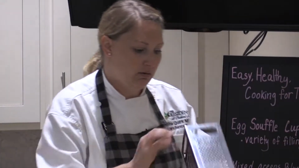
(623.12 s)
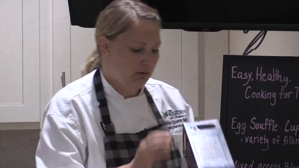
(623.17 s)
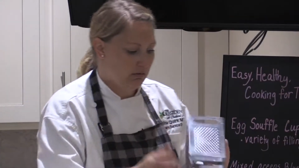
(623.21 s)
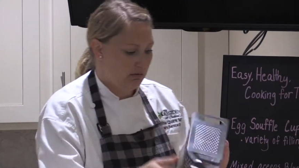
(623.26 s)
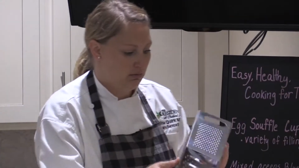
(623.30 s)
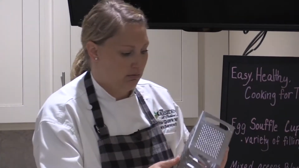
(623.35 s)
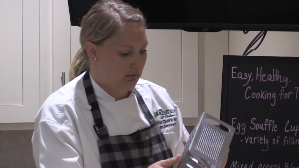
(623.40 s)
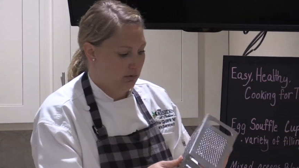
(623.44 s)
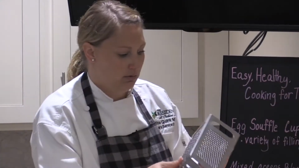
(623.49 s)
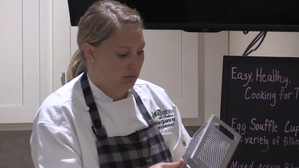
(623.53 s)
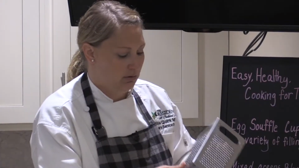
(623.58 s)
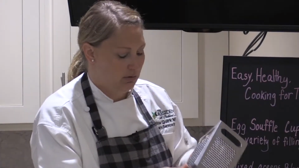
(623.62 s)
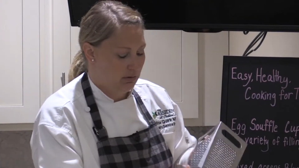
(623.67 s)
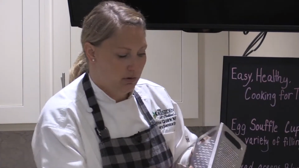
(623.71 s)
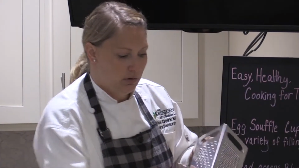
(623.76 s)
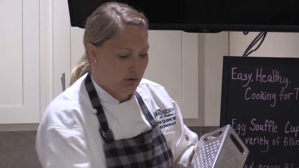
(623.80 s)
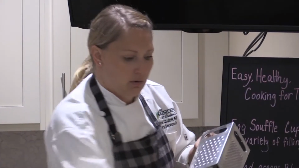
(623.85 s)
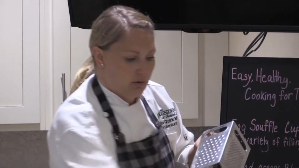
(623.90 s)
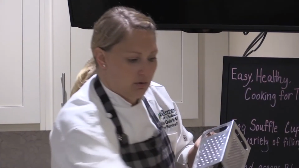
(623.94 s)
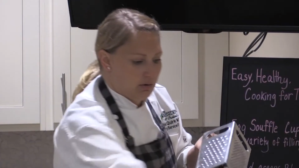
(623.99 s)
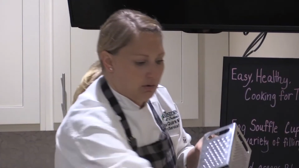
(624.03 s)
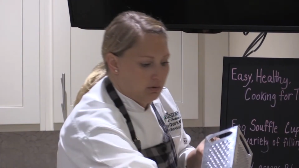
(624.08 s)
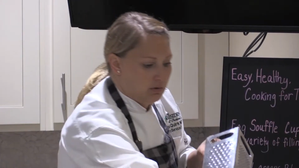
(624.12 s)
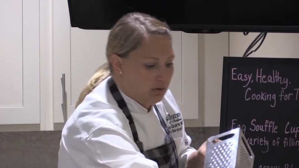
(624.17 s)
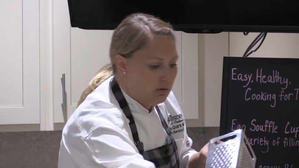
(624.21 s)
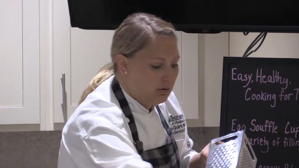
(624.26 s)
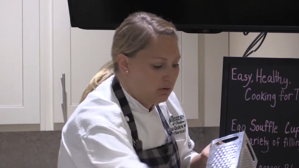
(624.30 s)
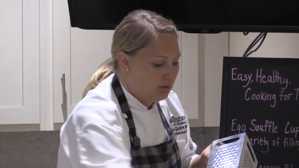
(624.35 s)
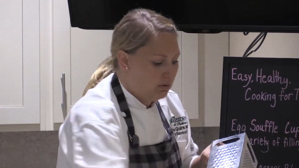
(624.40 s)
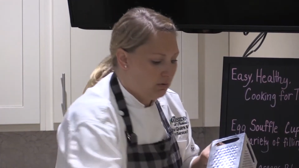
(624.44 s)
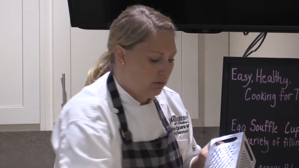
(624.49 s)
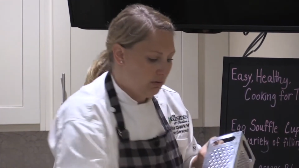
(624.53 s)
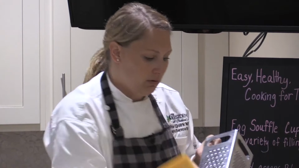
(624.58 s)

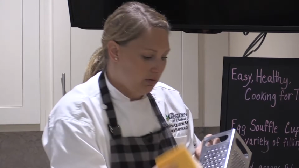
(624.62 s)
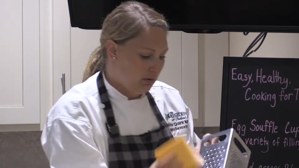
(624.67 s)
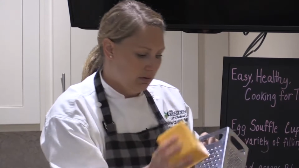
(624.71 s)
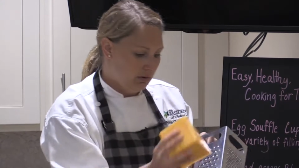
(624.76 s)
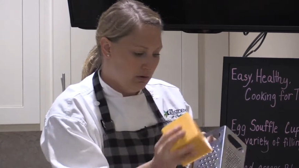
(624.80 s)
Nobody speaks.